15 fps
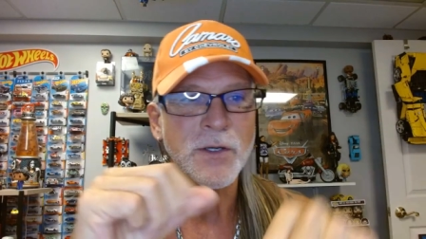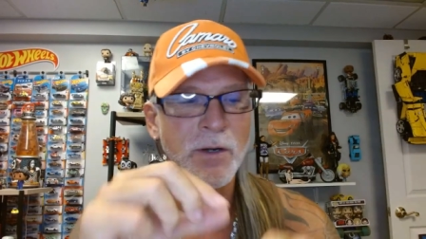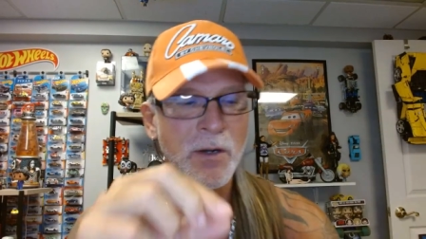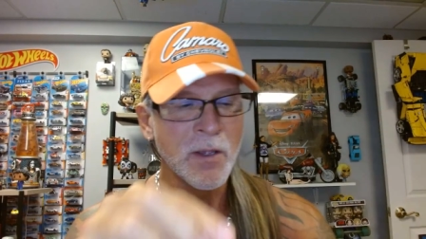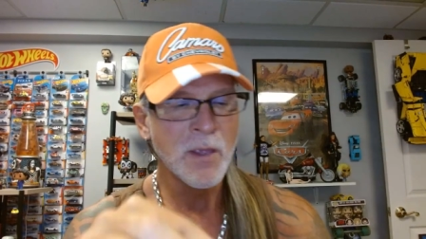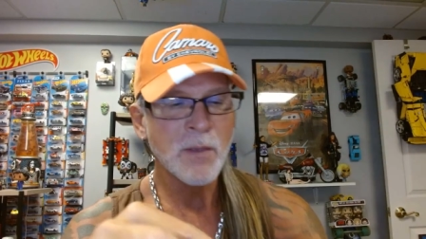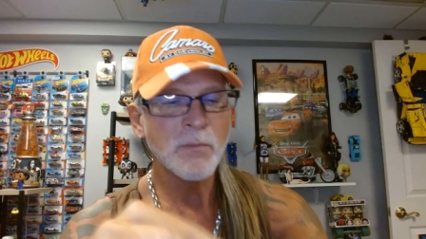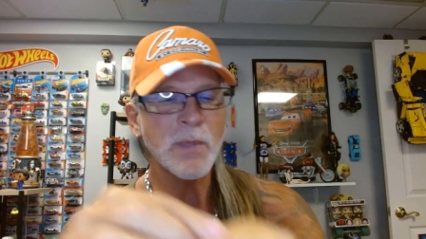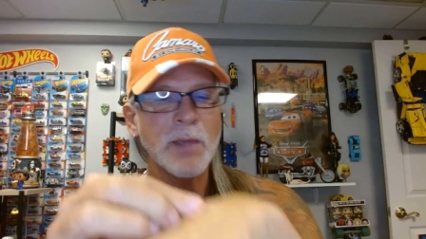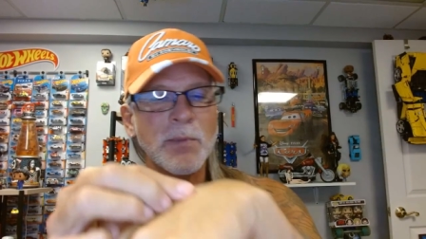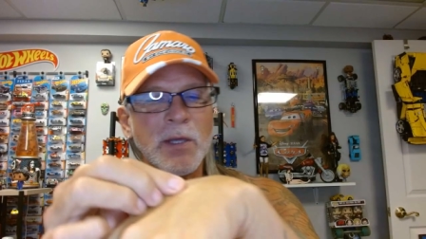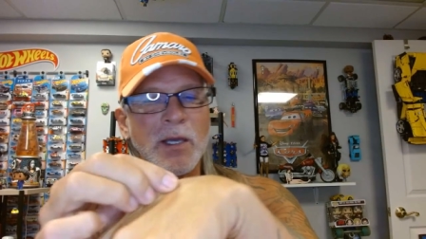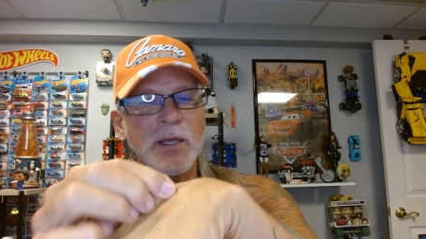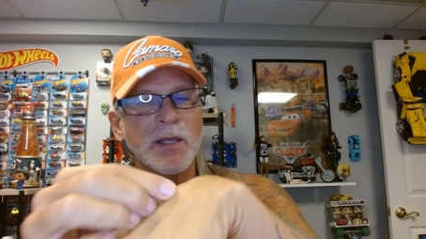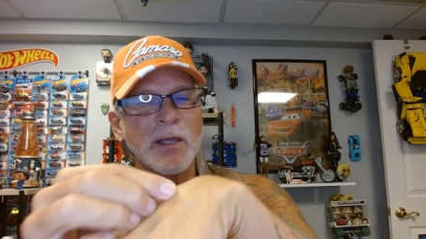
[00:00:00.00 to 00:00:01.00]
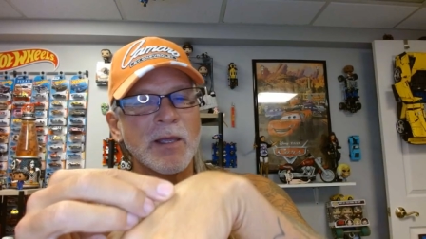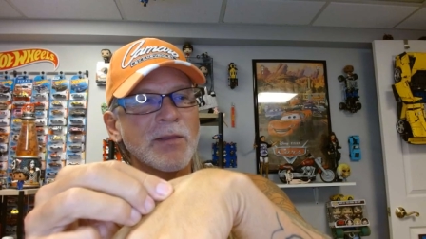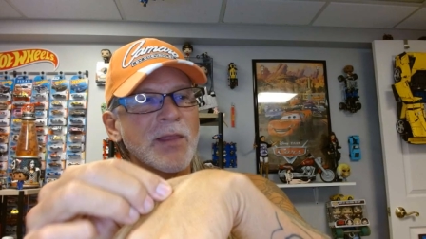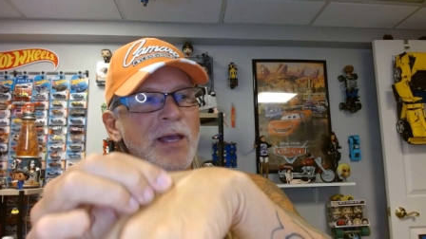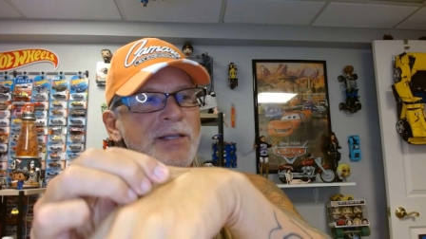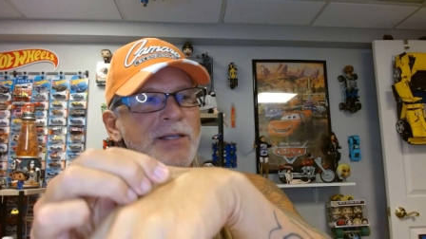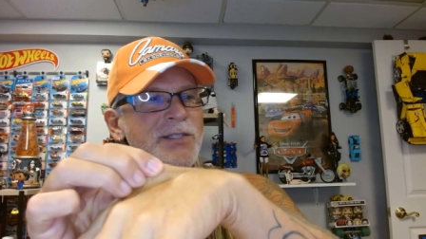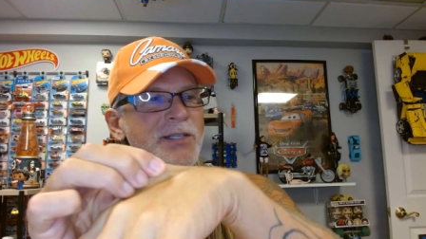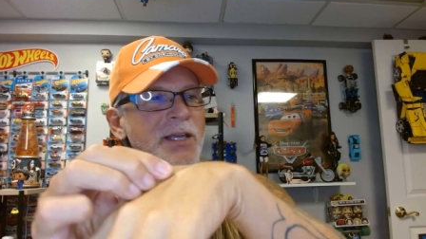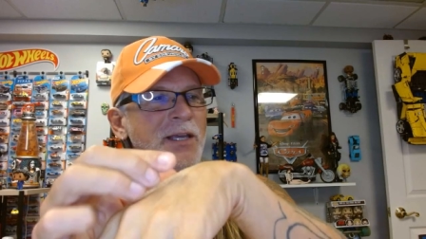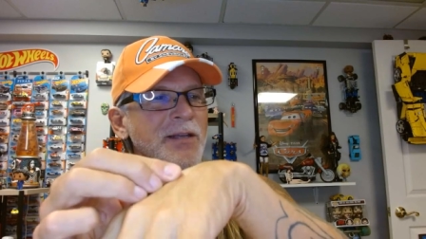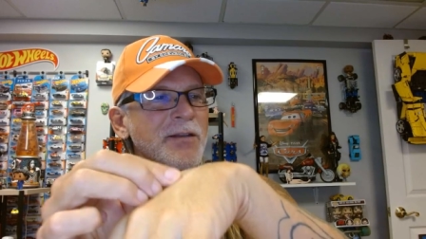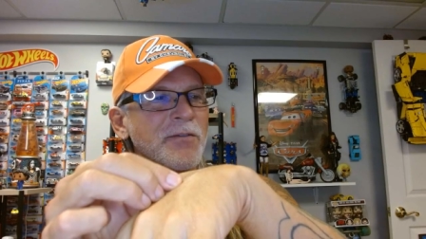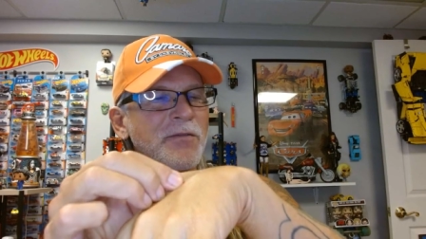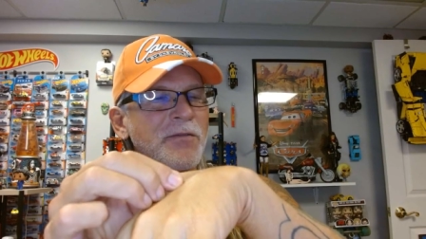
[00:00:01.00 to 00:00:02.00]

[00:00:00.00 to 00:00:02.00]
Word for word: or maybe it can get that skin to